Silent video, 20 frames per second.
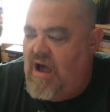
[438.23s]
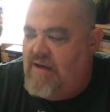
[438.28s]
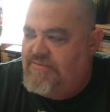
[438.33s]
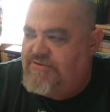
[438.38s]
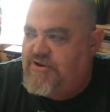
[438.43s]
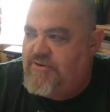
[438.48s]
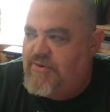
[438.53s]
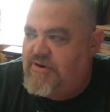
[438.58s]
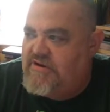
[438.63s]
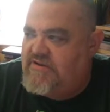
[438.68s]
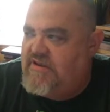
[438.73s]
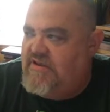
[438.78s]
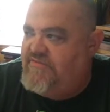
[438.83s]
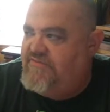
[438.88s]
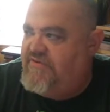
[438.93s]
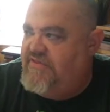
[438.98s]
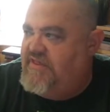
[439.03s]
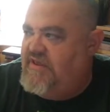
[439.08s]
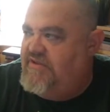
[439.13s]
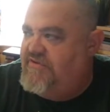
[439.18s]
super excited
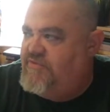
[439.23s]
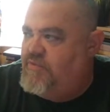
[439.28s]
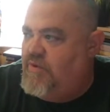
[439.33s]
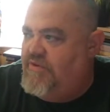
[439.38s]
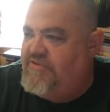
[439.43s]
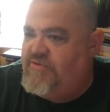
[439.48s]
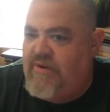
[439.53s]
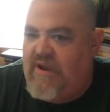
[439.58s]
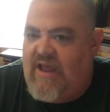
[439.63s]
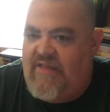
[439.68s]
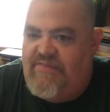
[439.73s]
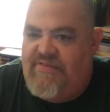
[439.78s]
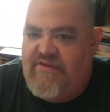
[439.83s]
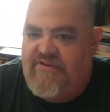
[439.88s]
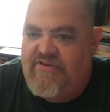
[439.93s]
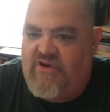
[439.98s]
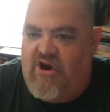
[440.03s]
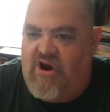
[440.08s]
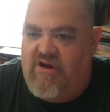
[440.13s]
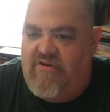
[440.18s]
for this. Once we got
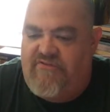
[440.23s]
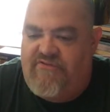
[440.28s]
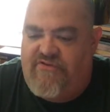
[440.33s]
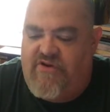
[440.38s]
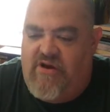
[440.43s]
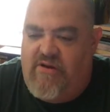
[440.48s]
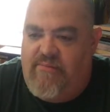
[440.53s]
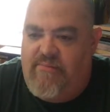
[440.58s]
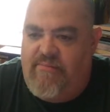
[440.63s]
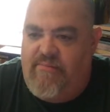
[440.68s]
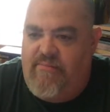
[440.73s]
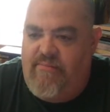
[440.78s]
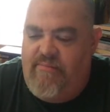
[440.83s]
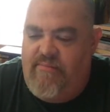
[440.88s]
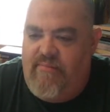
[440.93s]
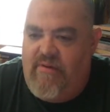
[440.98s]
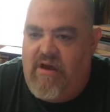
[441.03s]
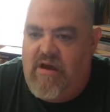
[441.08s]
this art from